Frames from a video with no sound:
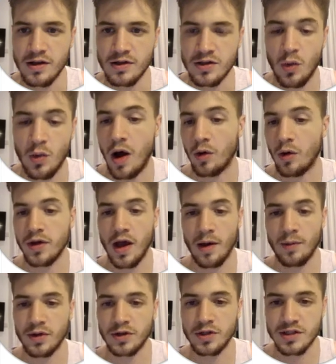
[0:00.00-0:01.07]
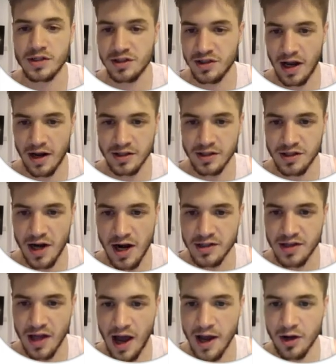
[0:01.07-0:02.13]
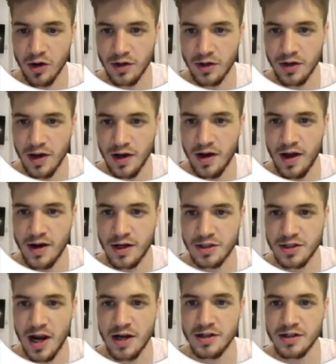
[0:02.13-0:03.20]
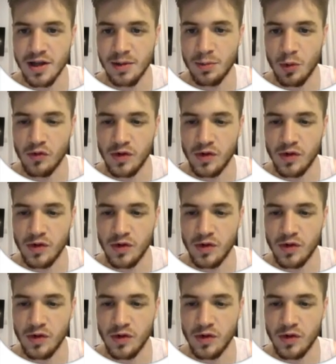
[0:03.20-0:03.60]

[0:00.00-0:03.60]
So wow, yeah, I just changed the icon here, and it changes up over